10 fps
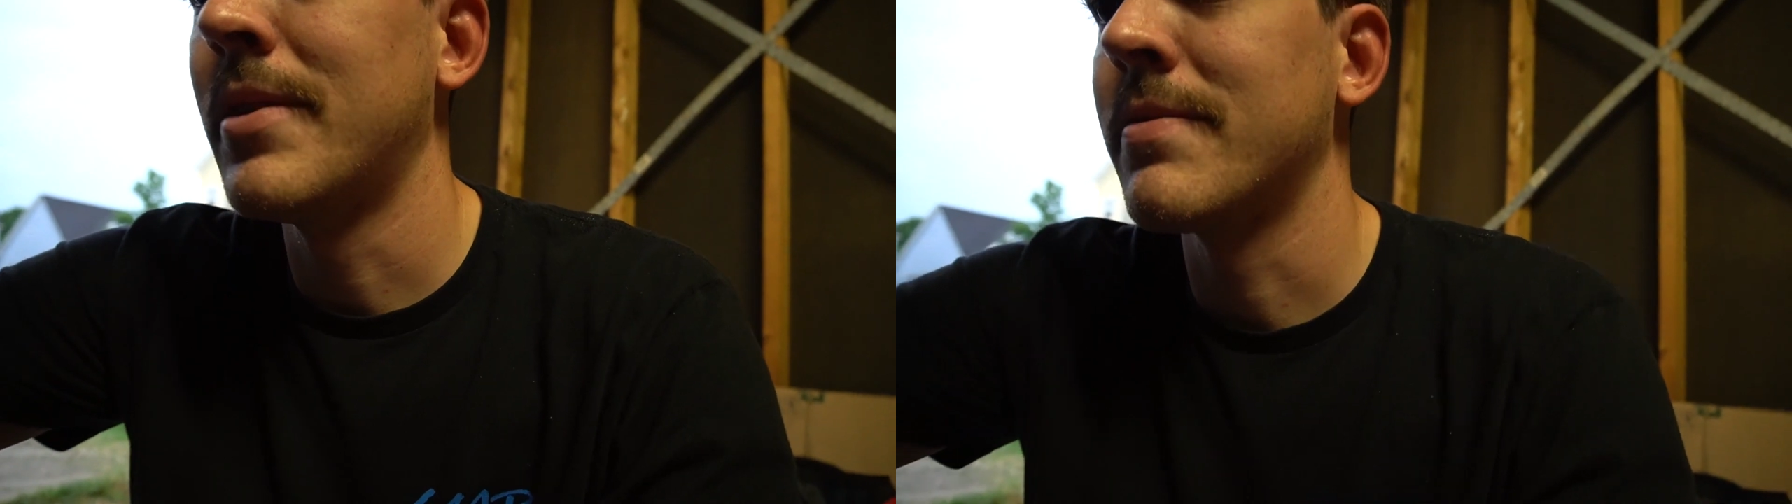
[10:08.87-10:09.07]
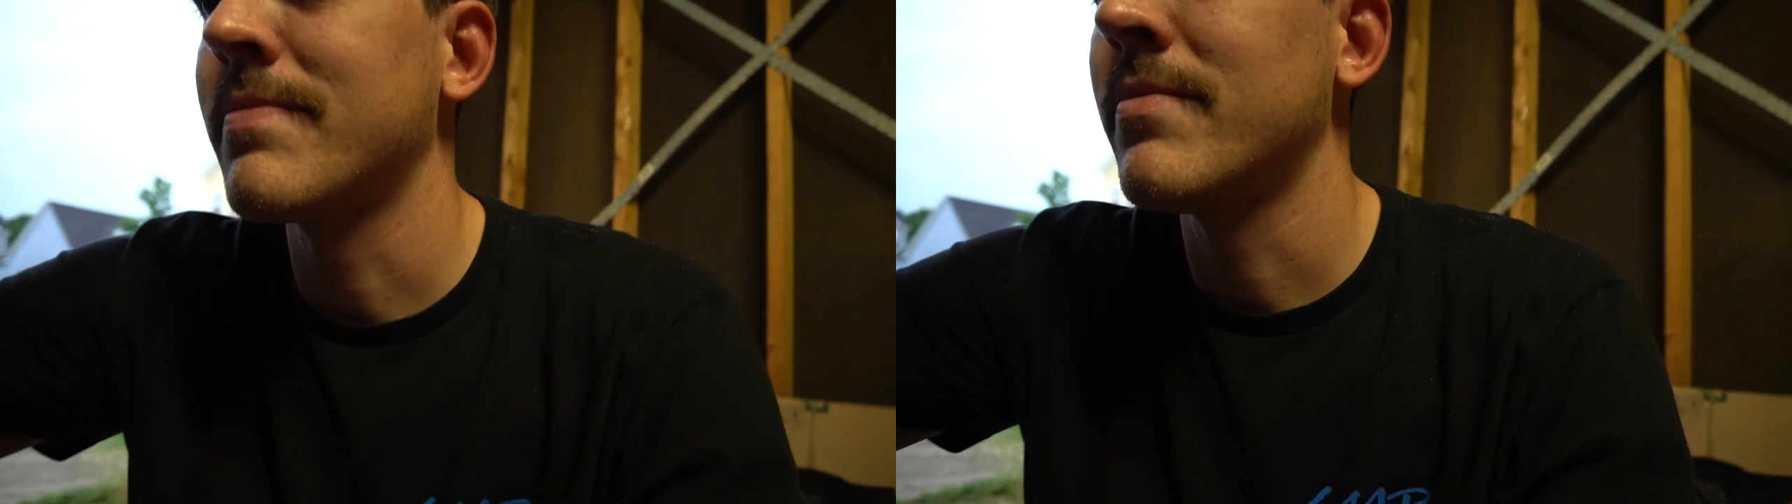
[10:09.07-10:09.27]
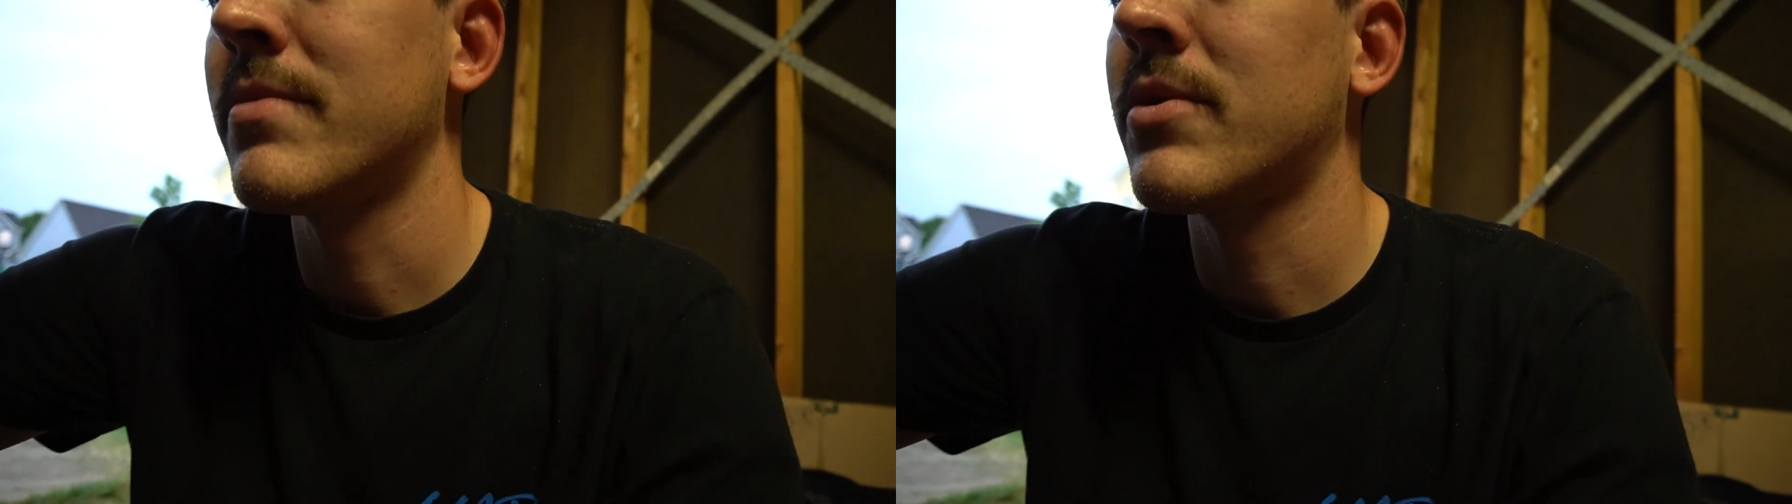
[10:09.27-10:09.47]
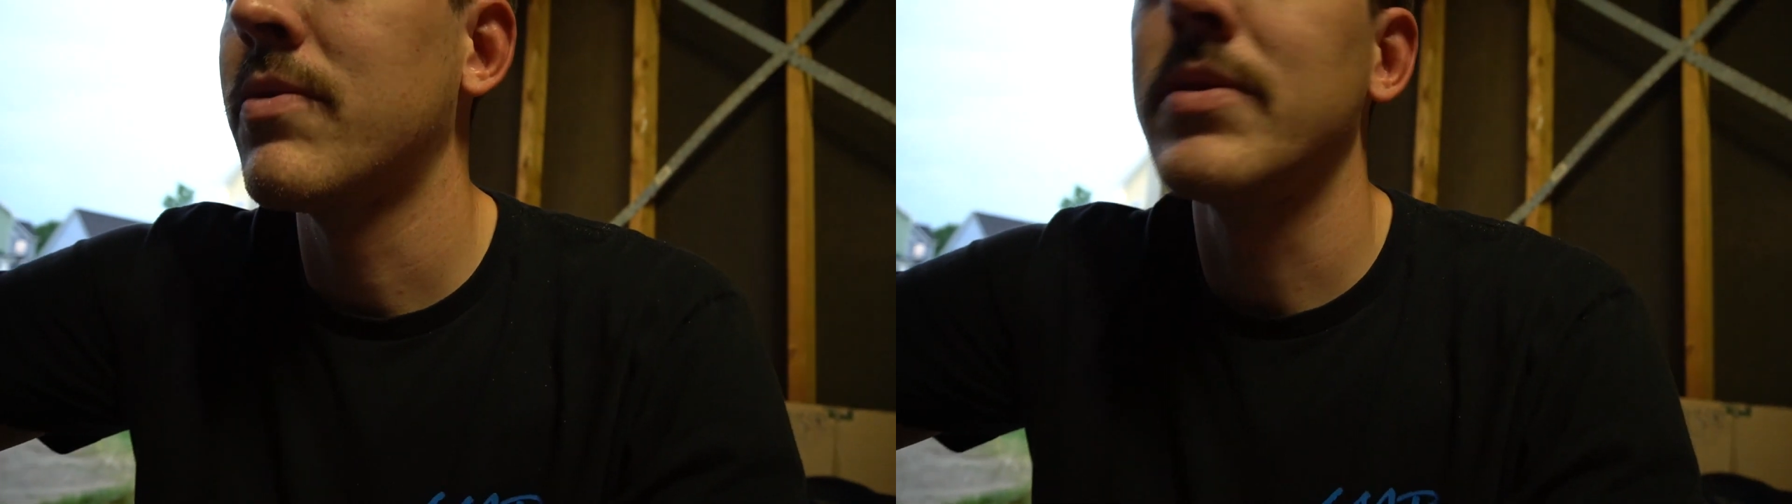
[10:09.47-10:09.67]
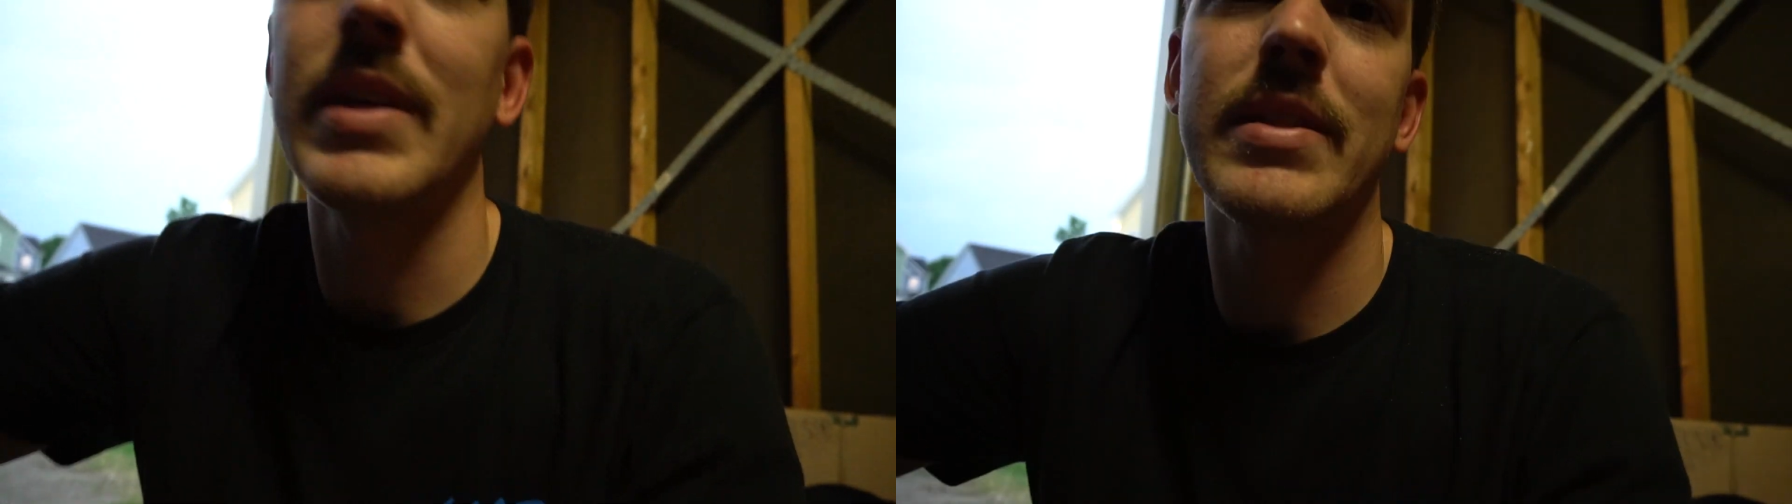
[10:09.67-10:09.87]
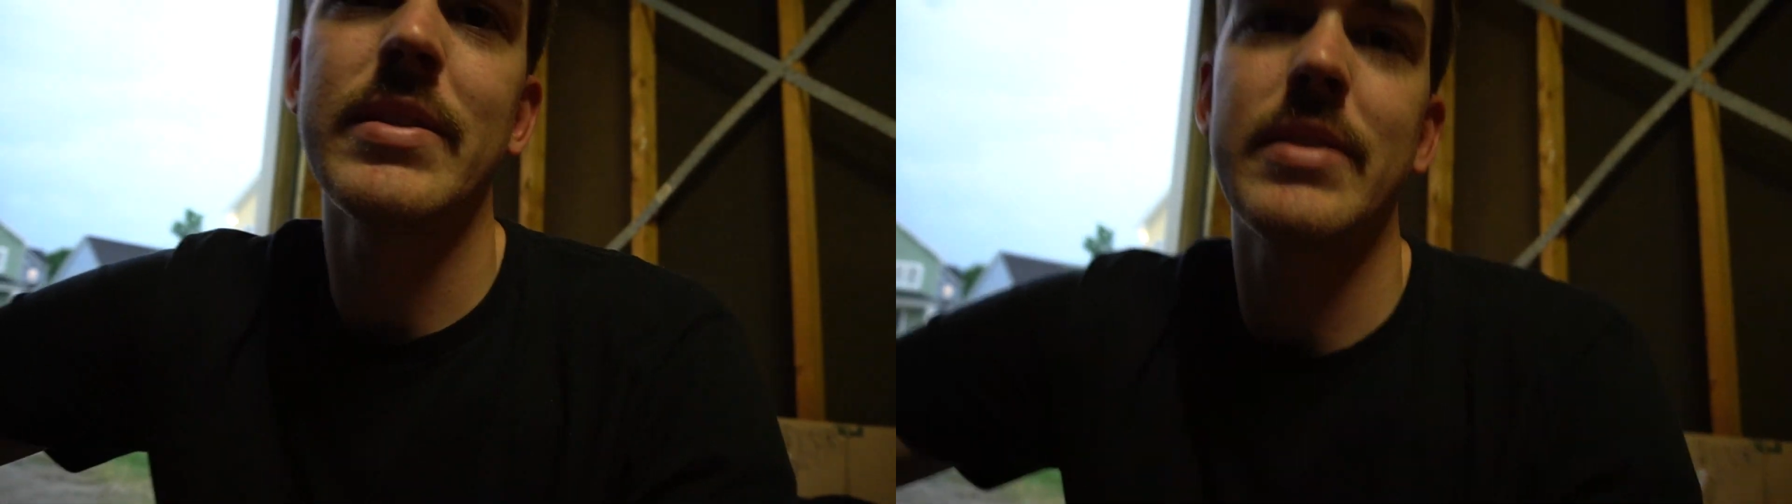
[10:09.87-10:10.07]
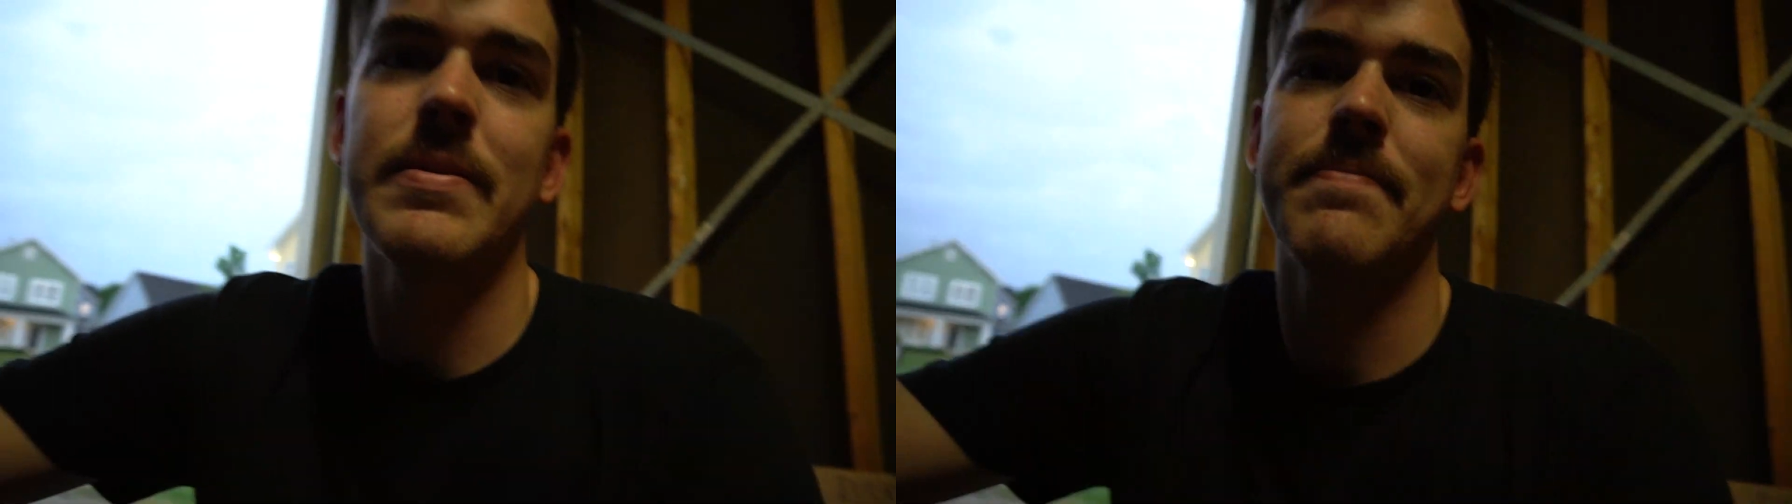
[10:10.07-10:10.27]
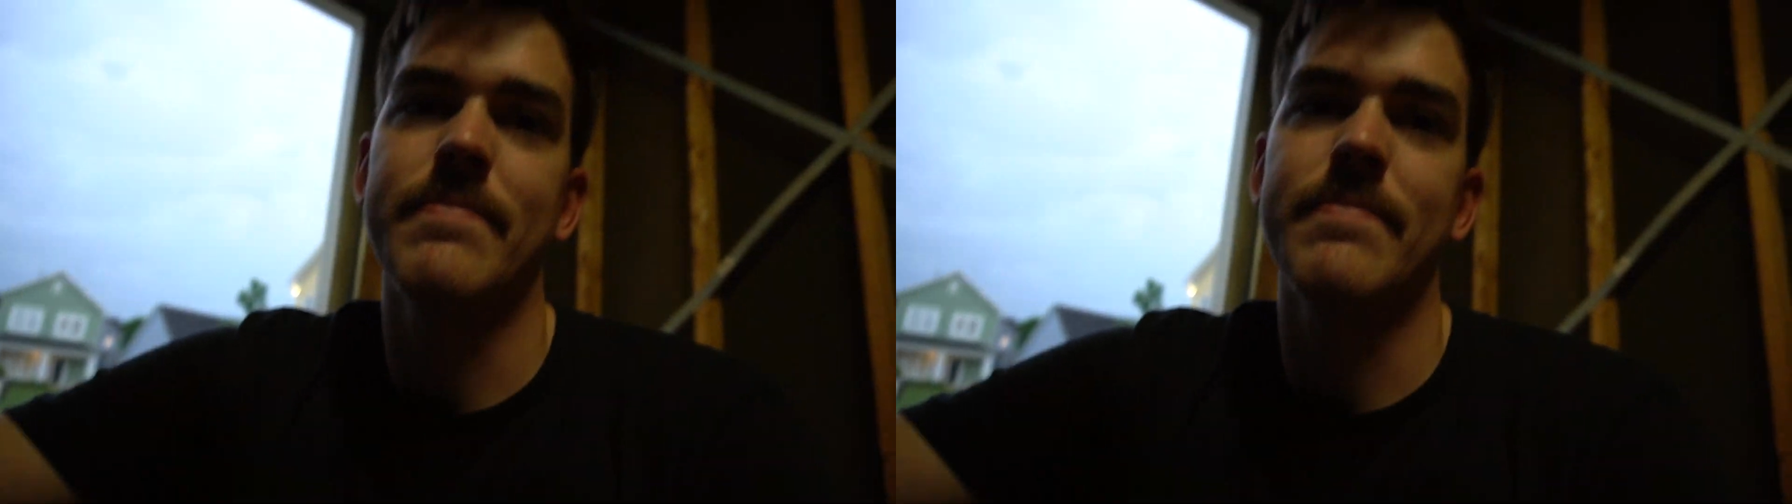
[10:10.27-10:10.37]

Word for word: But we'll tighten this up